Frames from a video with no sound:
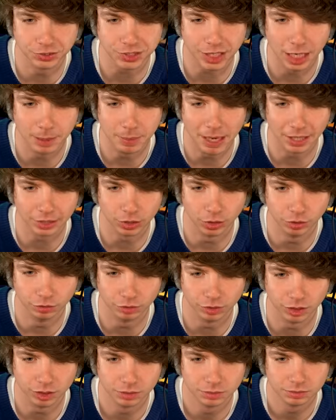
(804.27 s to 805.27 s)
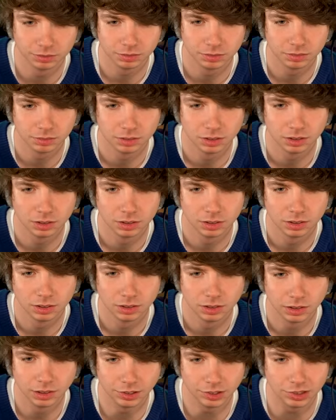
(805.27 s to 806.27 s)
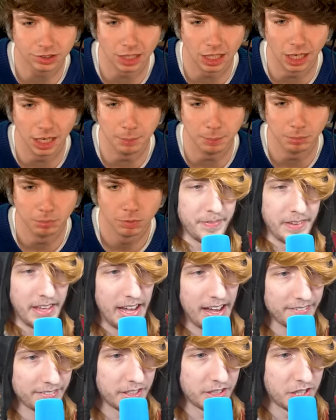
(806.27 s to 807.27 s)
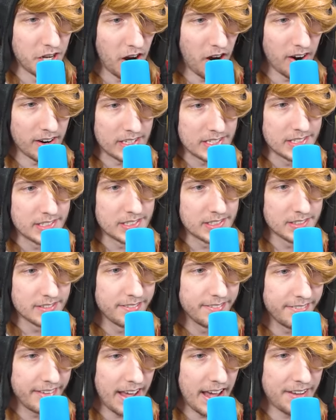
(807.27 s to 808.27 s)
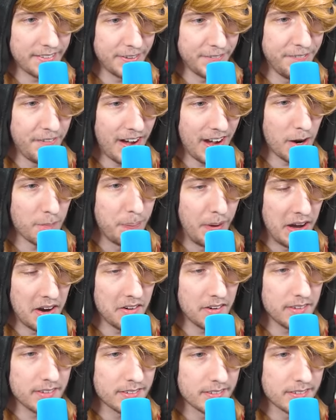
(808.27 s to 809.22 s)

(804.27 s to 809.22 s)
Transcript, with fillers: this guy back over. It's I They have the turrets. They have the firepower.